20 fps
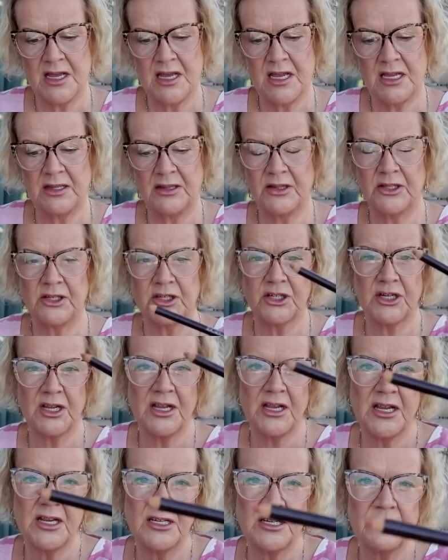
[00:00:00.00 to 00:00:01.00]
in the
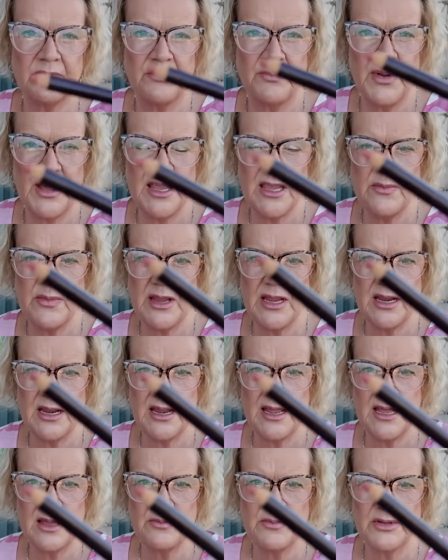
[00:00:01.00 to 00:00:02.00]
shade Baby
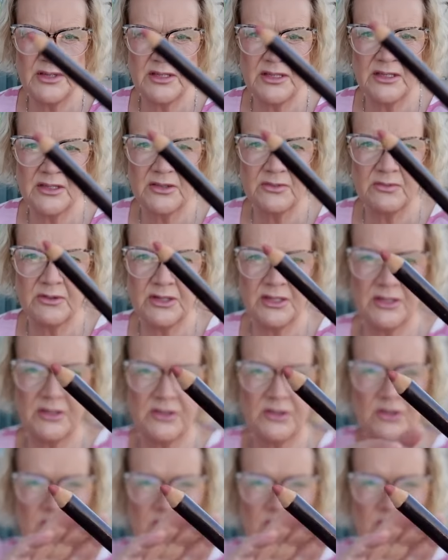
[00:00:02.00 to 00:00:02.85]
Lips. That's what it's